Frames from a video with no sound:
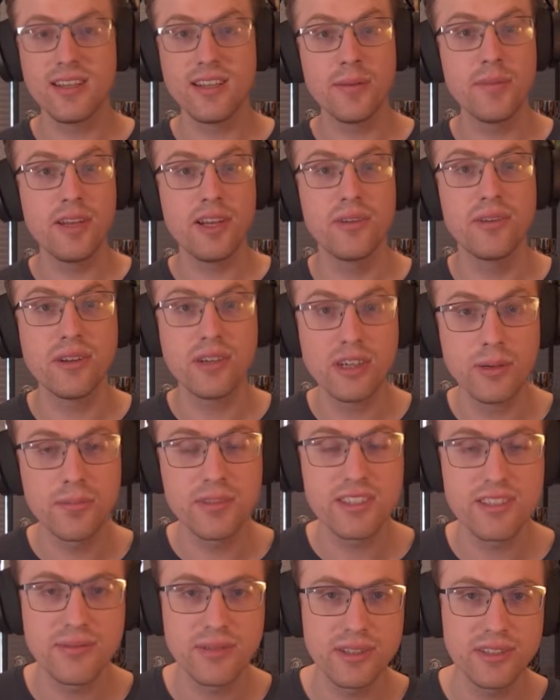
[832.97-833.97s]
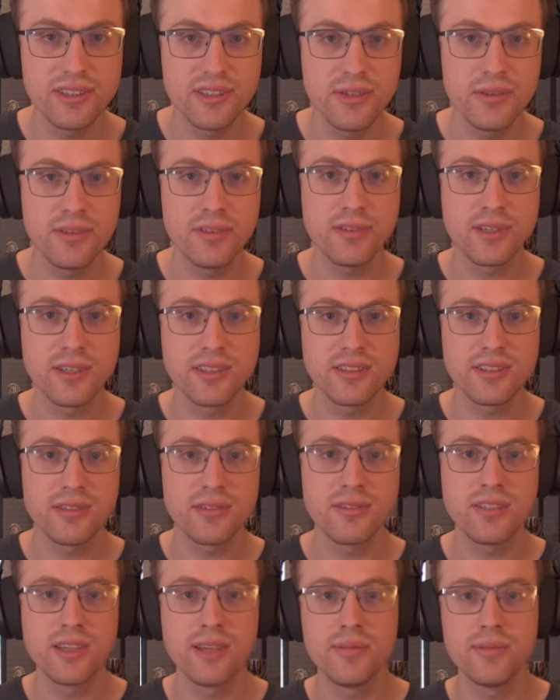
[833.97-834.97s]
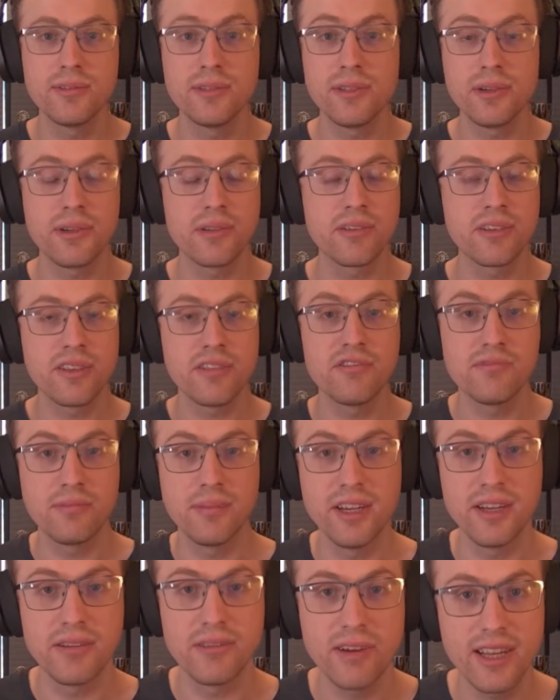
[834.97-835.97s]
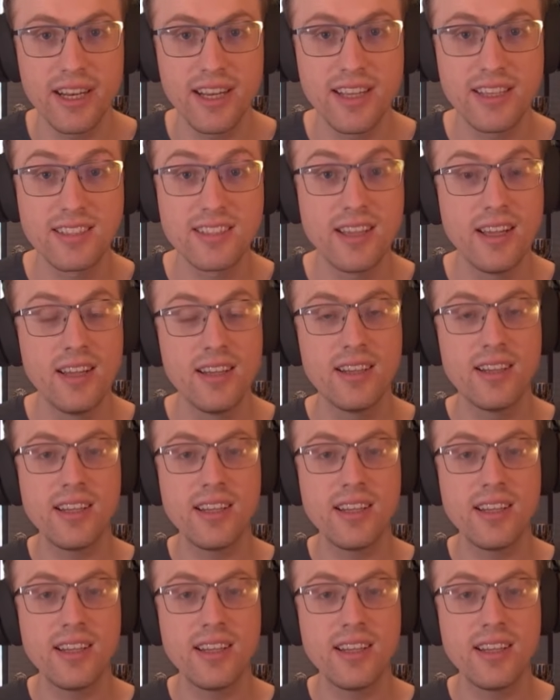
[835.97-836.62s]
Let me know in the comments what you thought of them. Do you agree with my ratings?